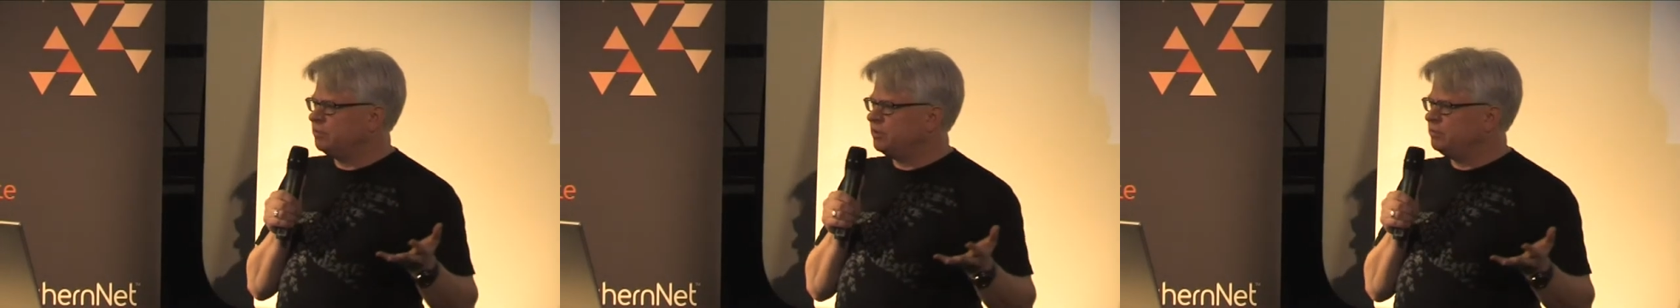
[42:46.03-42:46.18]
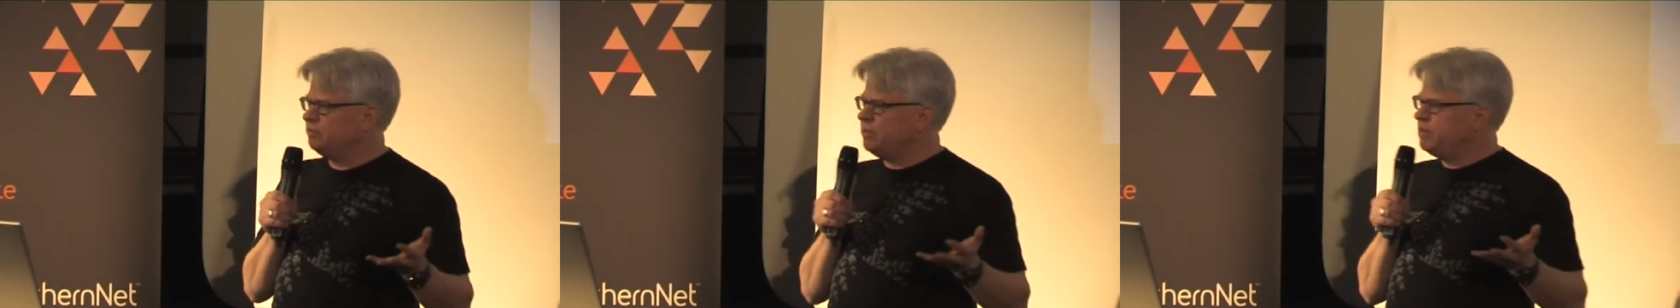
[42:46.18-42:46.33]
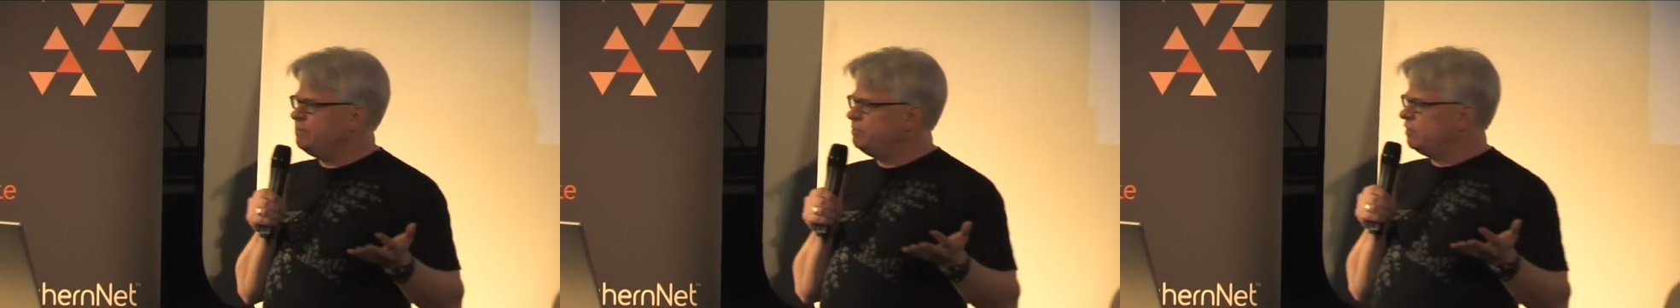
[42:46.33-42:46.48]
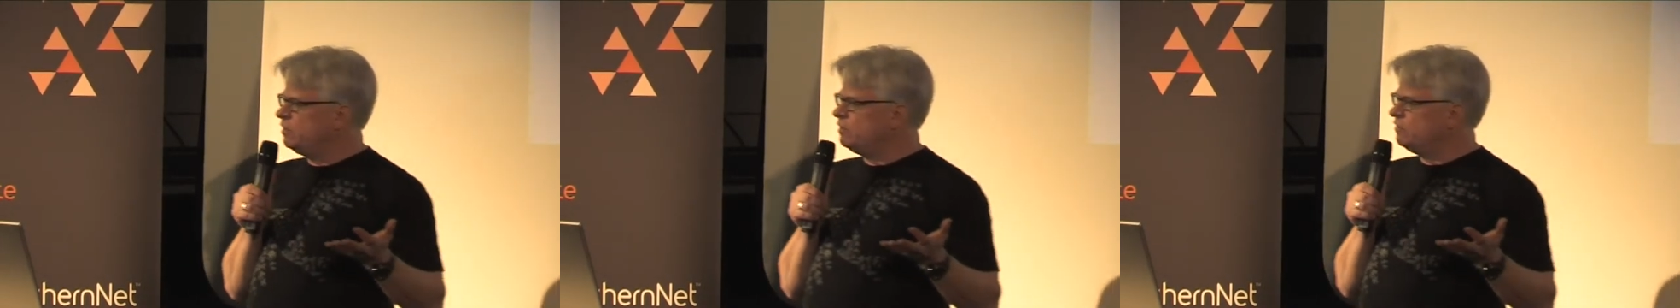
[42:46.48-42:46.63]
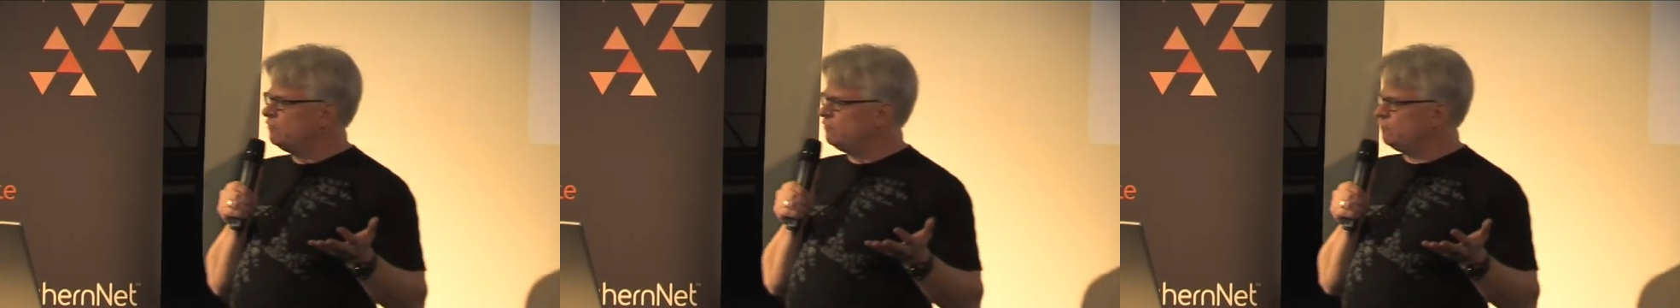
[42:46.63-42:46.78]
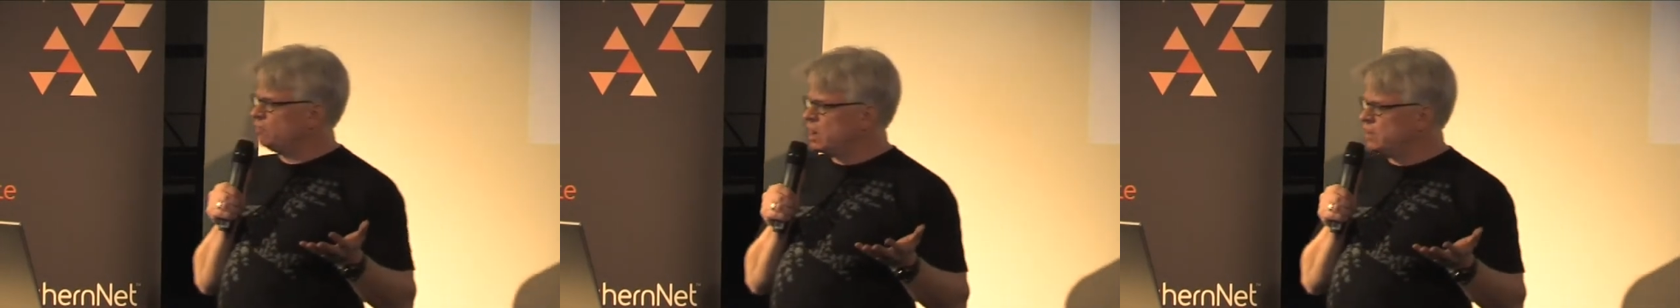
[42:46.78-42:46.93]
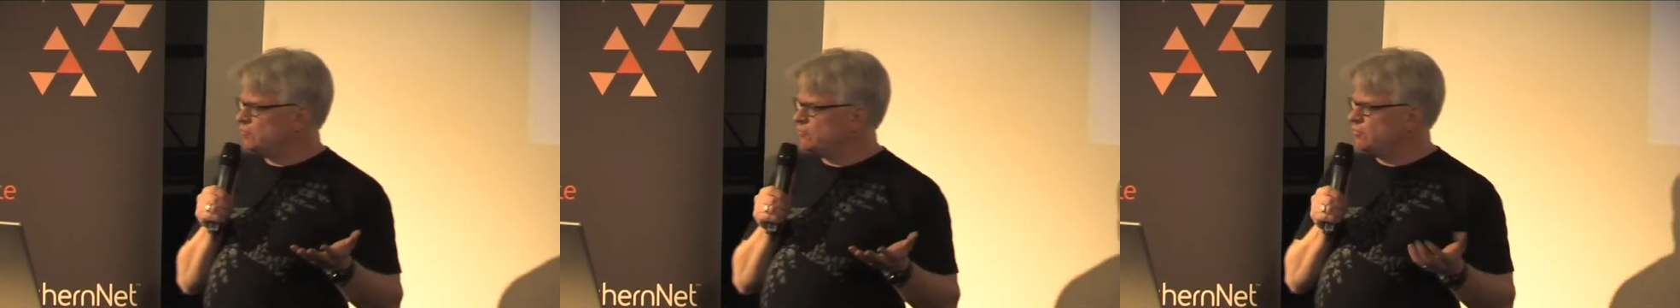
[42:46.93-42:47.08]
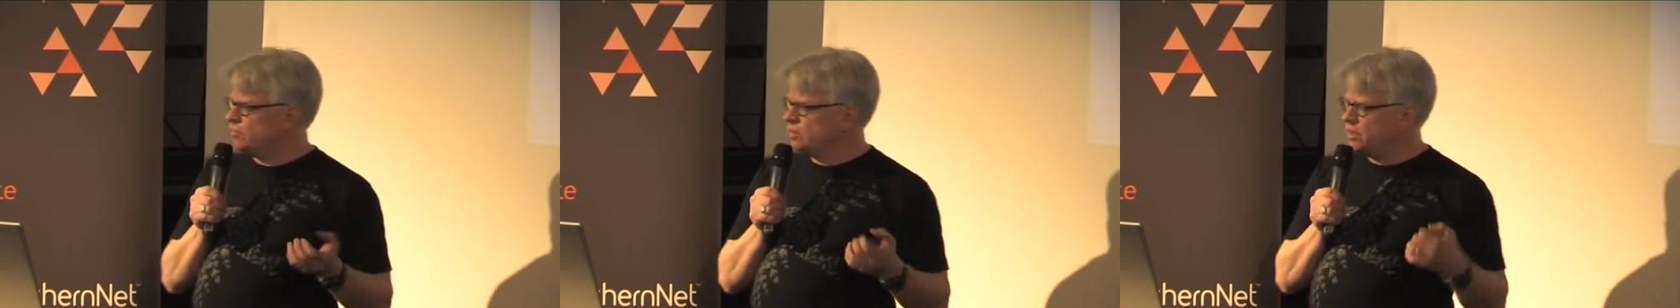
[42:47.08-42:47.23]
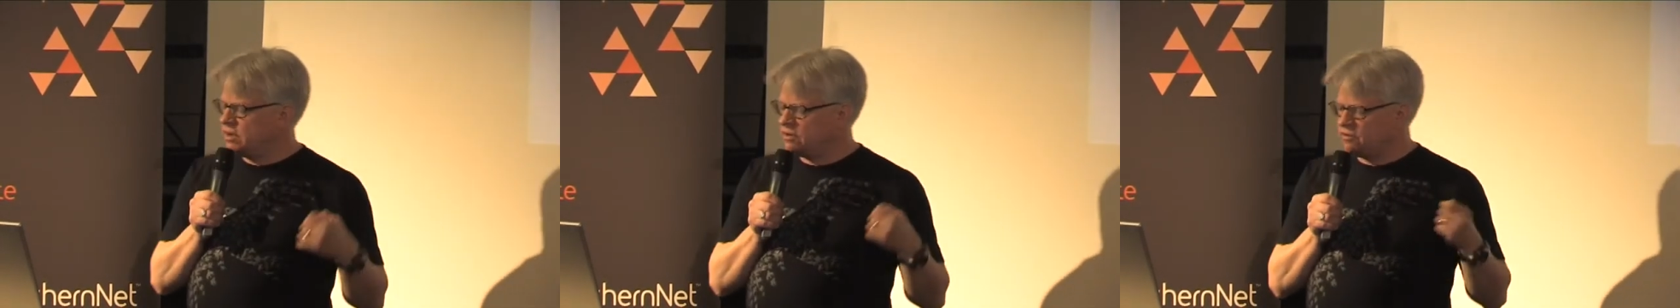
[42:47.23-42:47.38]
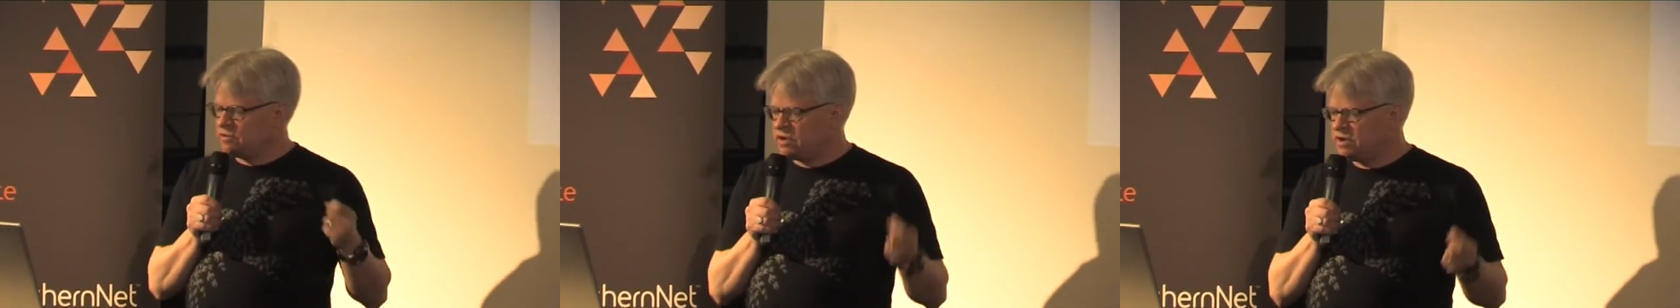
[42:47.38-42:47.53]
but people have
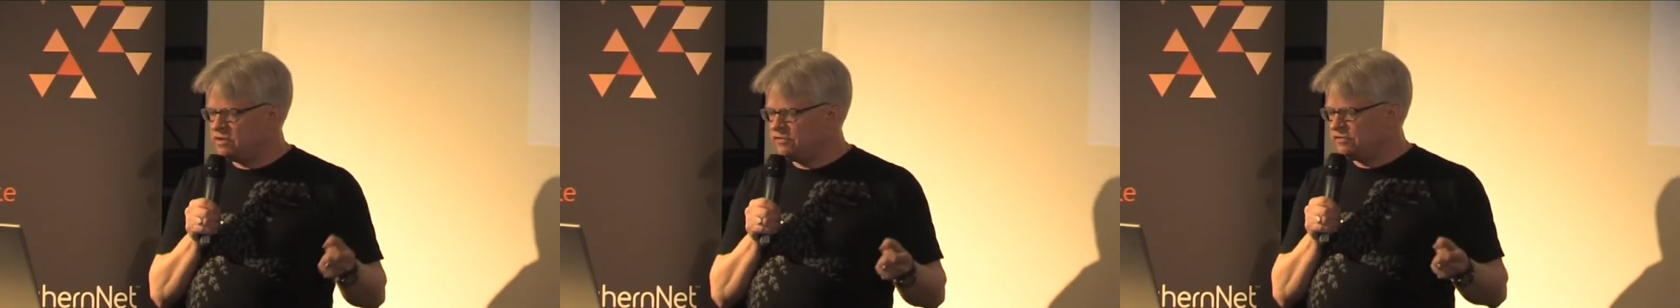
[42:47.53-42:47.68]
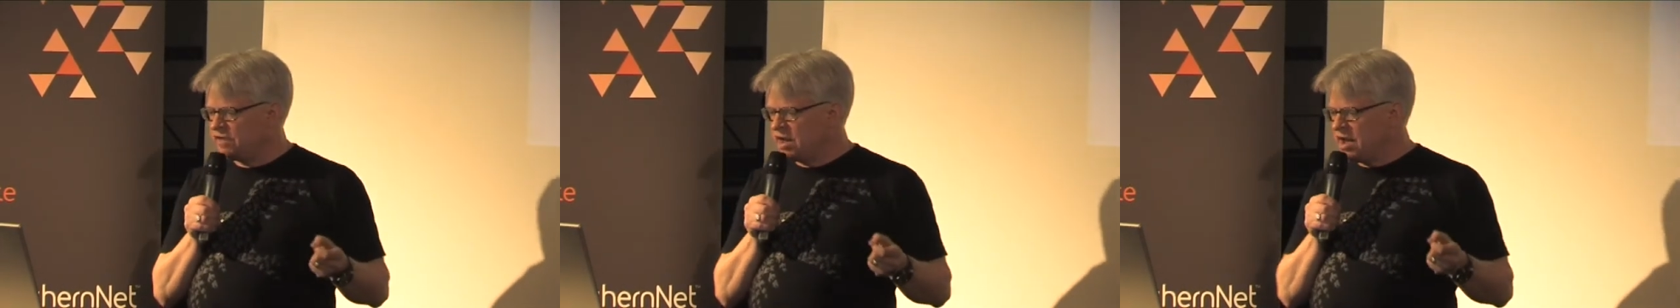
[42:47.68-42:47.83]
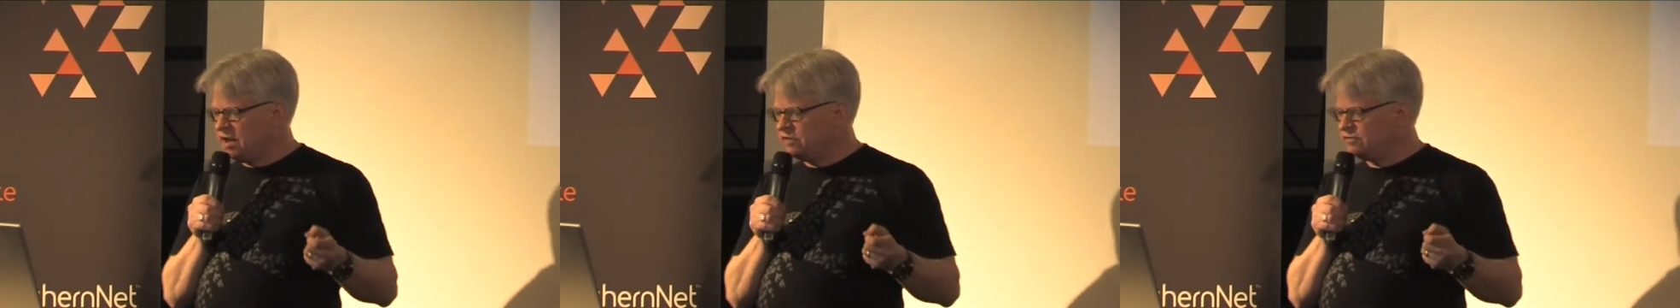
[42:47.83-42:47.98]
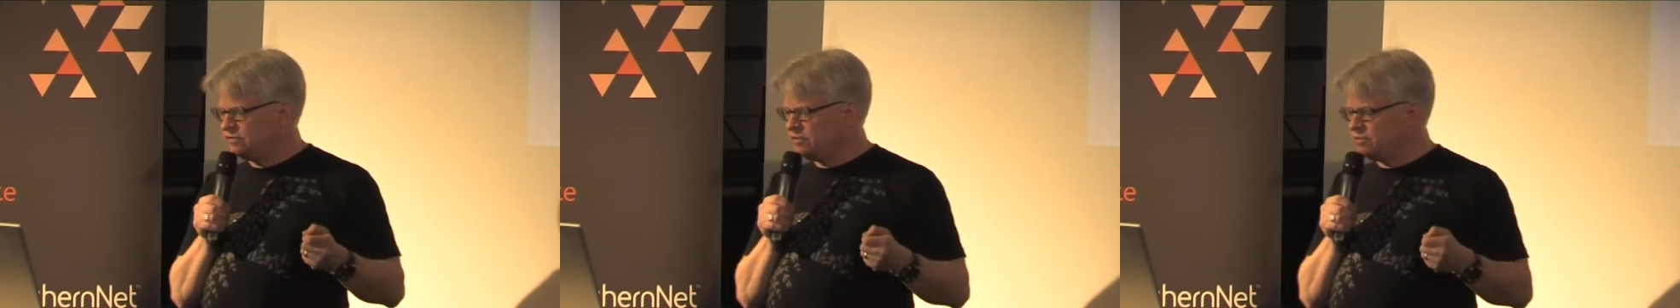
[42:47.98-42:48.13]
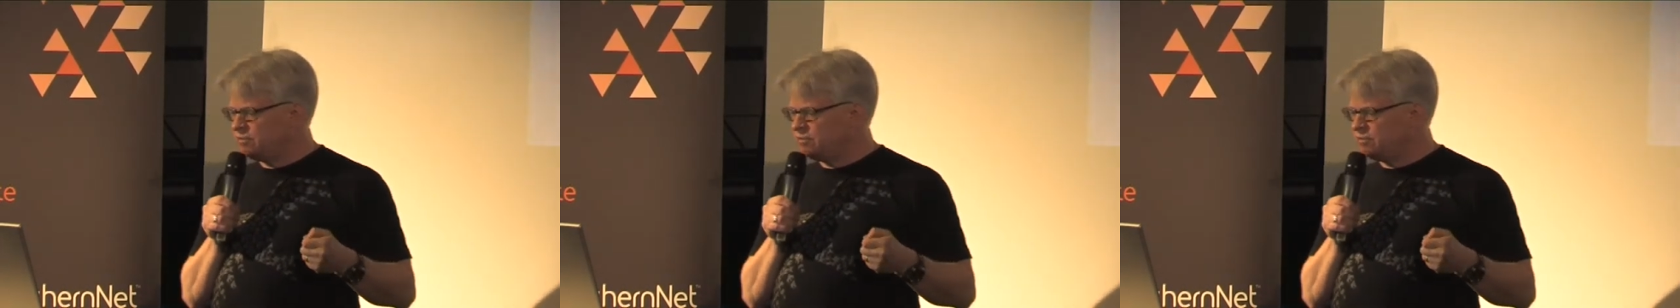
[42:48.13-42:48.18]
rightfully criticized